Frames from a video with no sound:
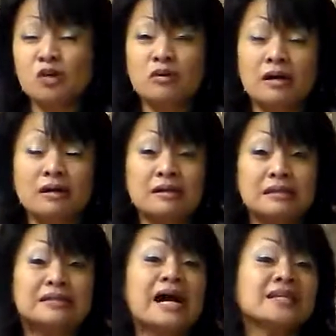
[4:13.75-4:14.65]
You know,
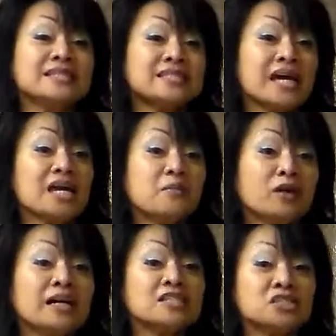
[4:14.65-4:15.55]
God is
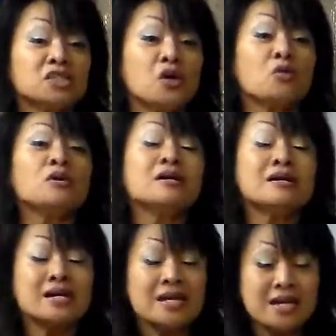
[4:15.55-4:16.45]
able, and so
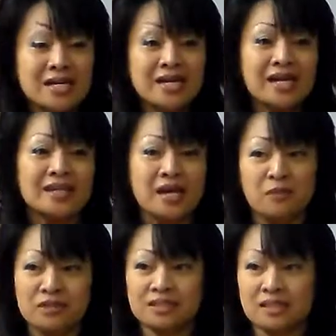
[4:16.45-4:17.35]
He
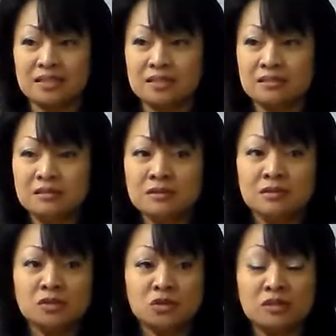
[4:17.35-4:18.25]
enables us
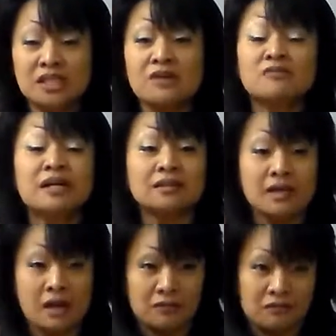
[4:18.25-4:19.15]
to give that
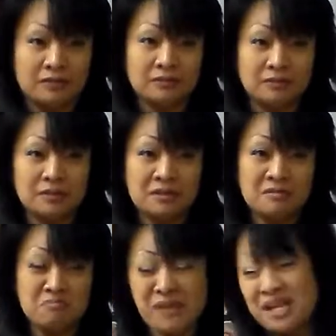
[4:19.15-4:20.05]
love.
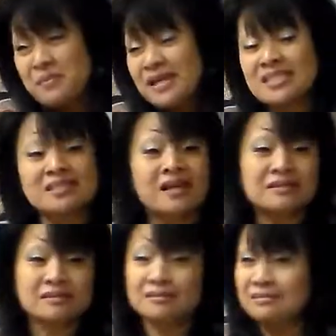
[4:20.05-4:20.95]
Maybe it's
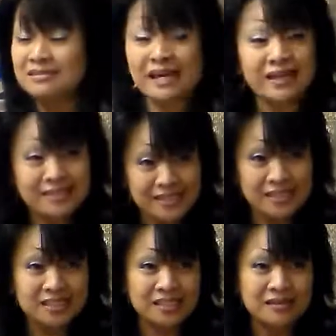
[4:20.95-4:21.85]
not that
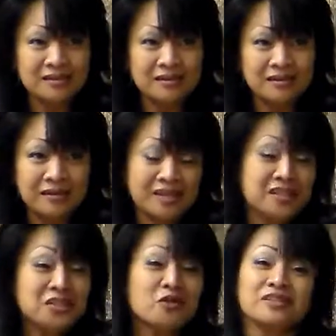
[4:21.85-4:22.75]
easy,
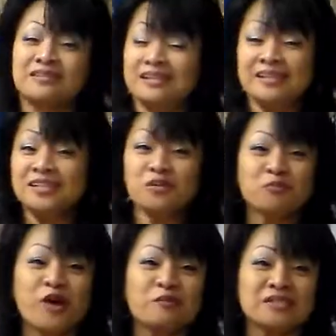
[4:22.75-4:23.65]
and He don't He
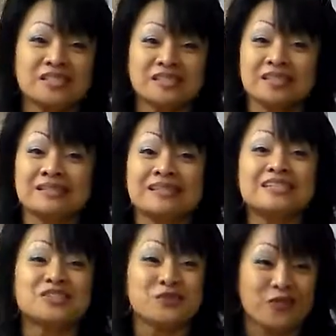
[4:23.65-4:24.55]
don't promise us an
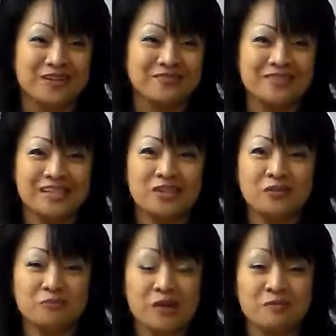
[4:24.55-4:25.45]
easy one. He
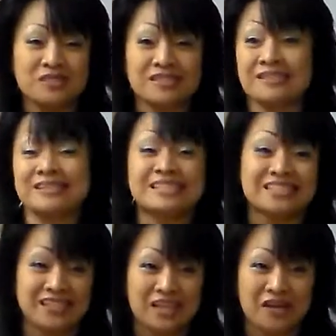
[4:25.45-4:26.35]
don't promise us an
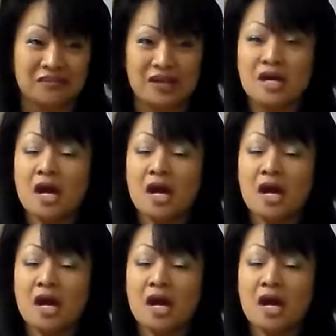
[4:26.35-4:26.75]
easy one.